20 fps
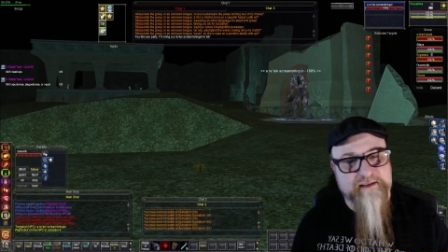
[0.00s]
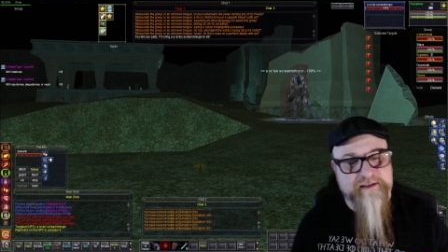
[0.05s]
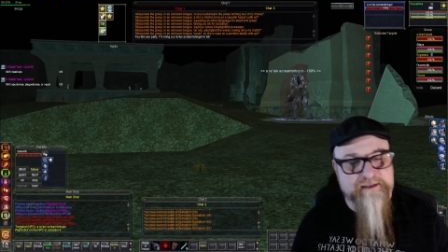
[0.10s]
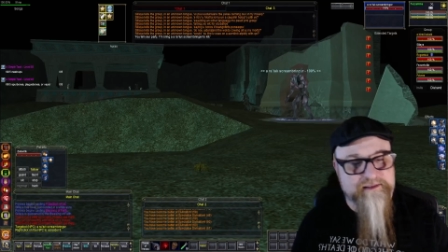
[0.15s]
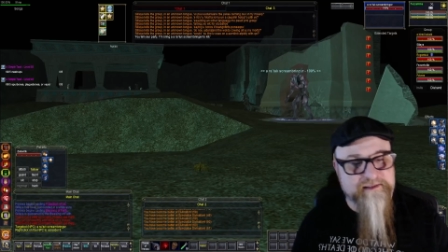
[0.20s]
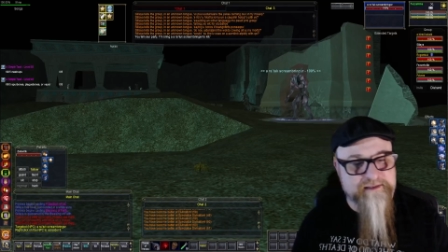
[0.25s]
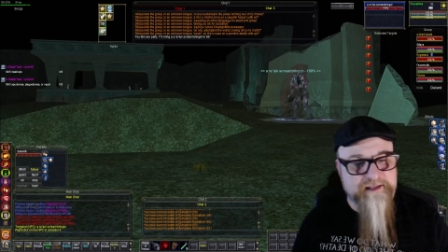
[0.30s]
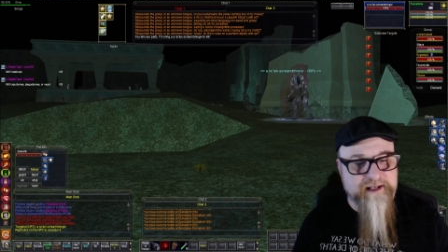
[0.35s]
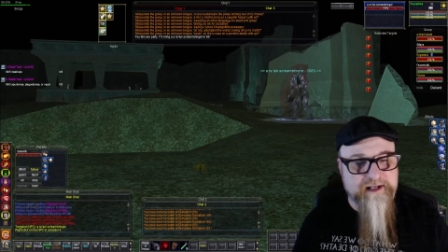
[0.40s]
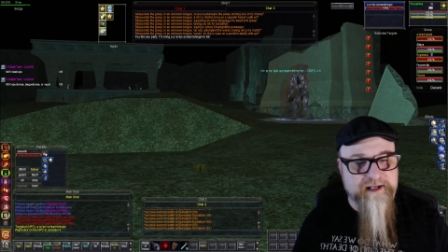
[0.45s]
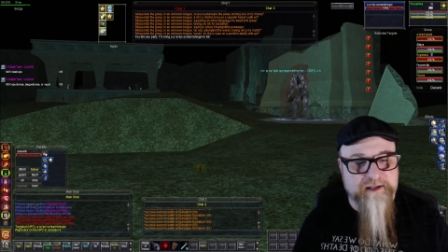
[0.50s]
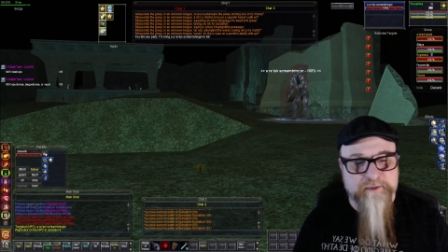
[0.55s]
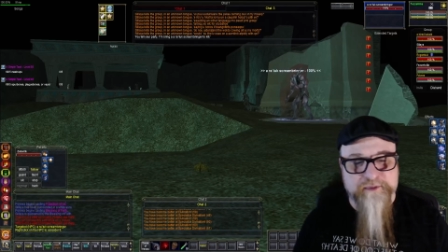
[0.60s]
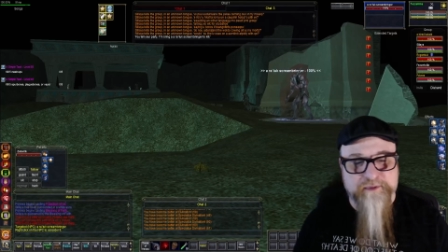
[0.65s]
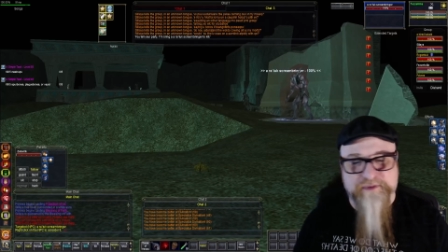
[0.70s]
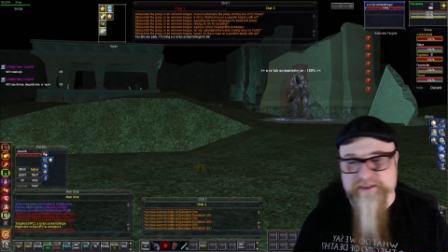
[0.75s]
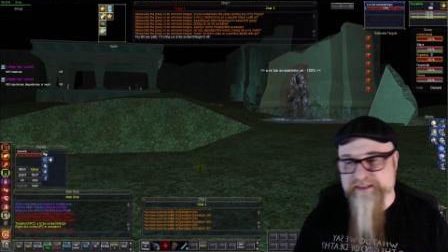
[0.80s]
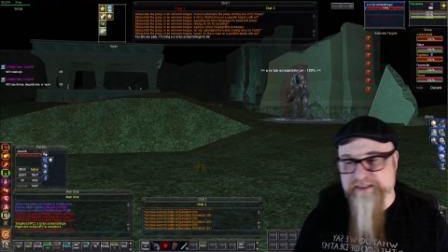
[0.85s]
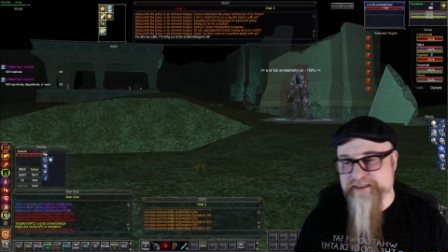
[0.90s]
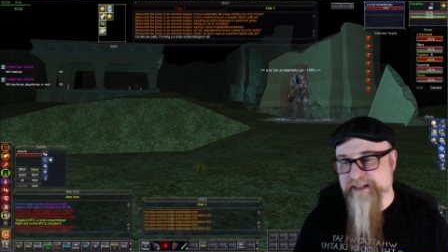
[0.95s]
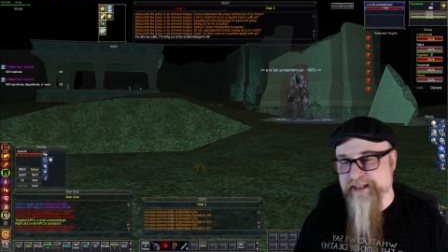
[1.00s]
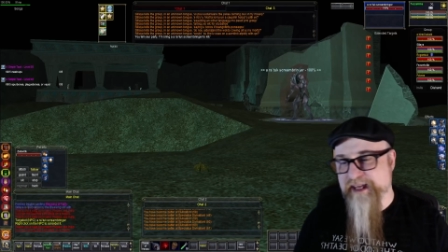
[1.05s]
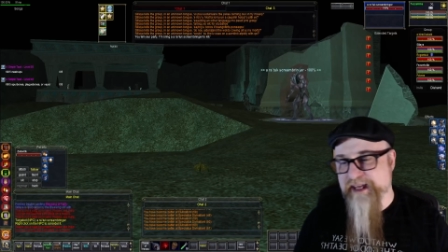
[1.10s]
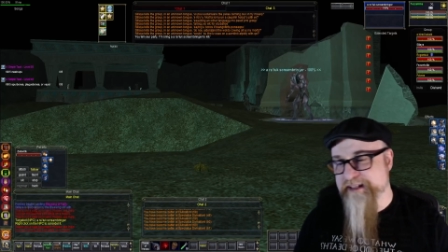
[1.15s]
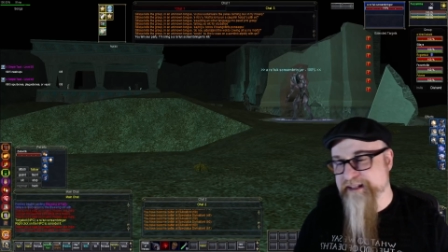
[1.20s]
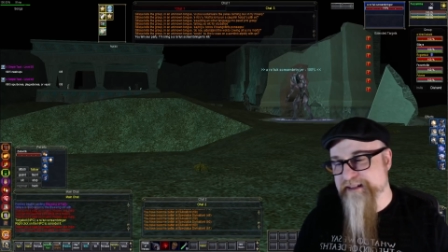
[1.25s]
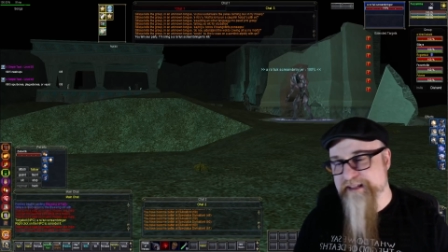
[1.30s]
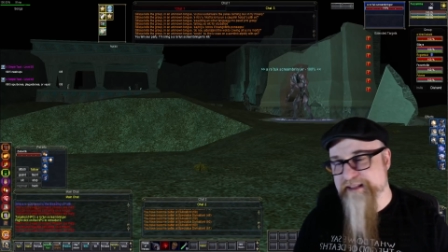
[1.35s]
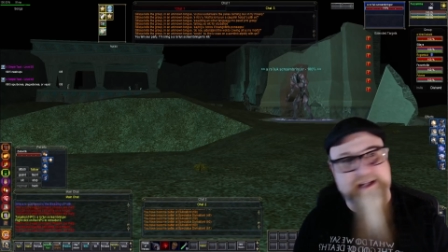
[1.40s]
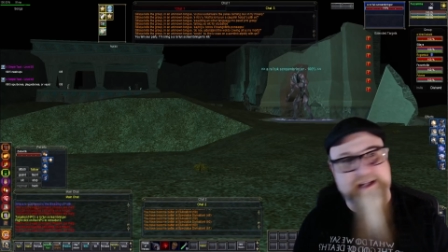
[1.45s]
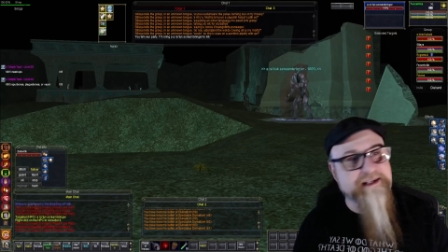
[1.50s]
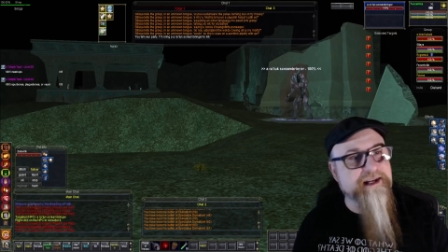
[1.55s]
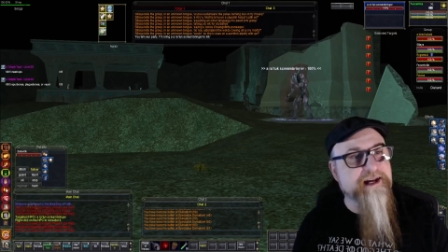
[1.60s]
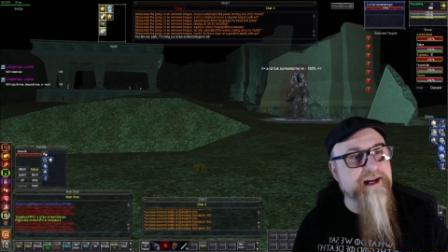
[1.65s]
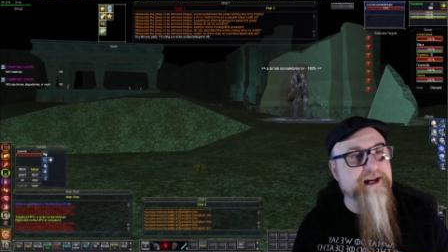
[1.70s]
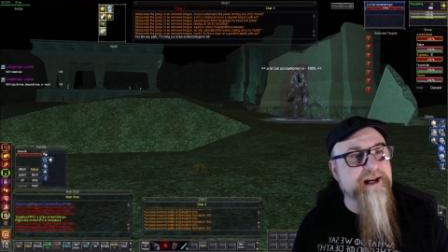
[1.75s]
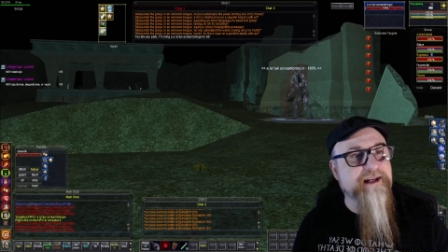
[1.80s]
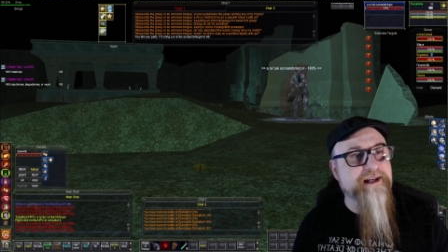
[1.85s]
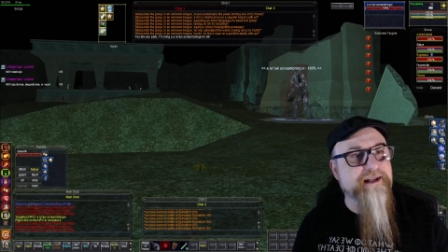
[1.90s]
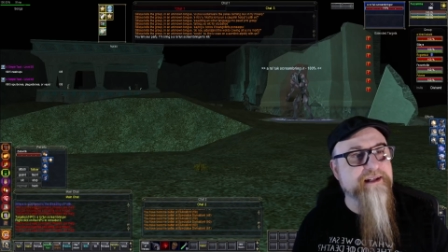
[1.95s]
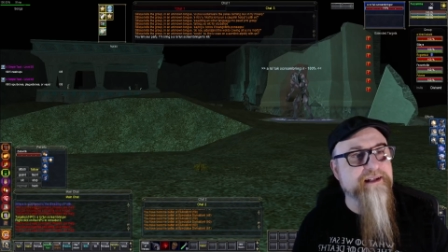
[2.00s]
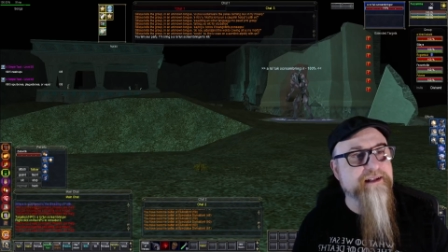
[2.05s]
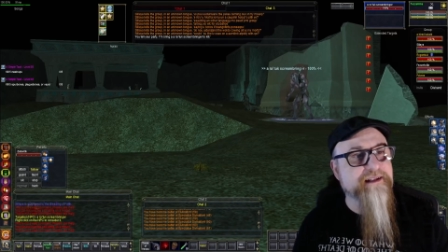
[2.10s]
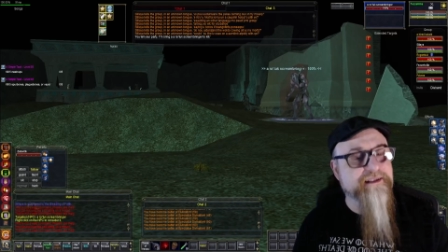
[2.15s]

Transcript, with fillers: Say I was attacking that guy.